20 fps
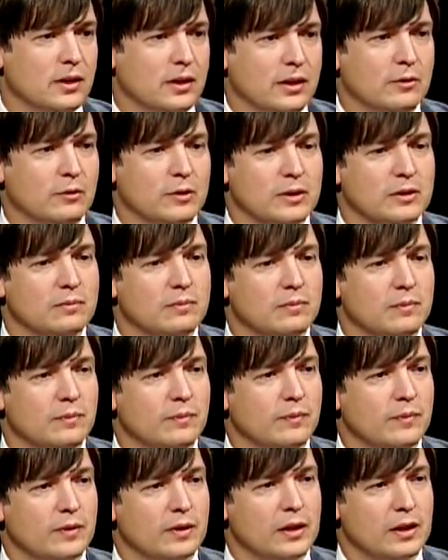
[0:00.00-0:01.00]
I would
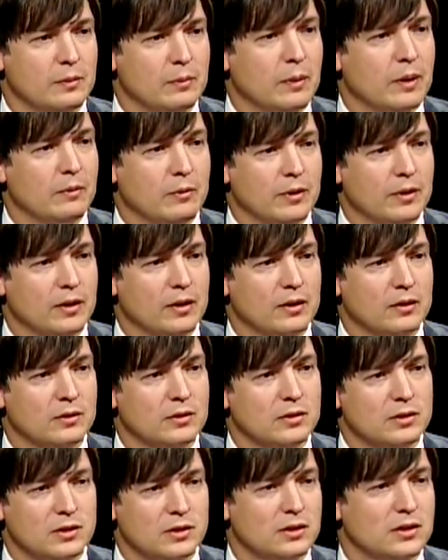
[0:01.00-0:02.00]
keep up with
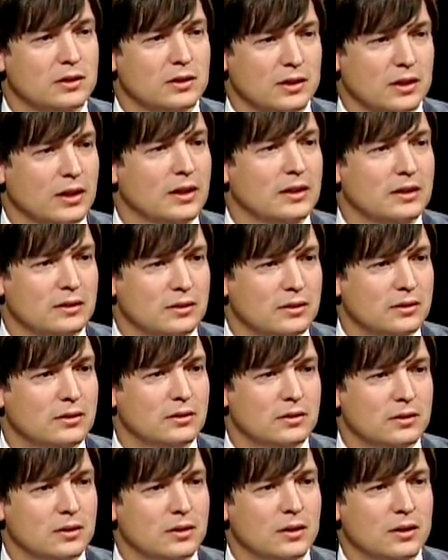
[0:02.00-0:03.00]
those just in
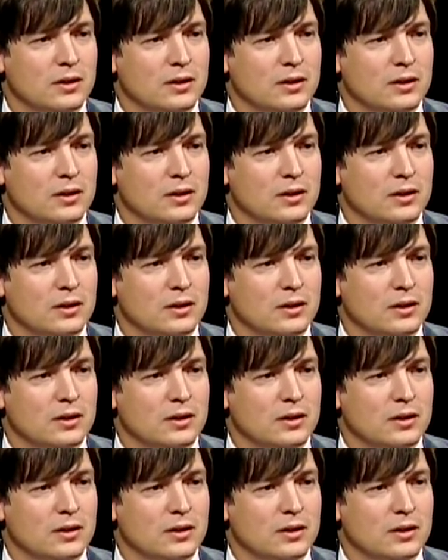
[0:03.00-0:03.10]
case.